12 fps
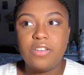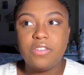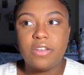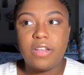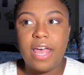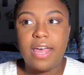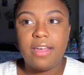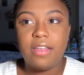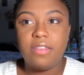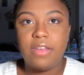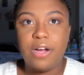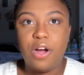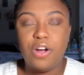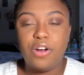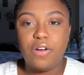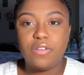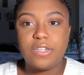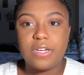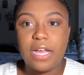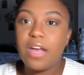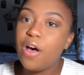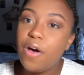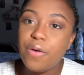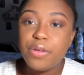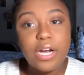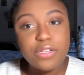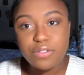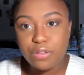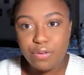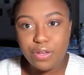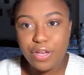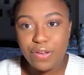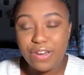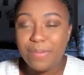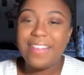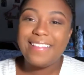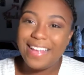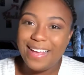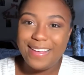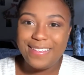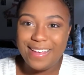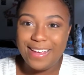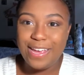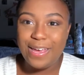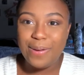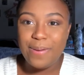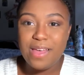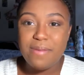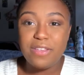So, like, there are girls that are like, oh, you guys are so cute, and I'm like, thank you.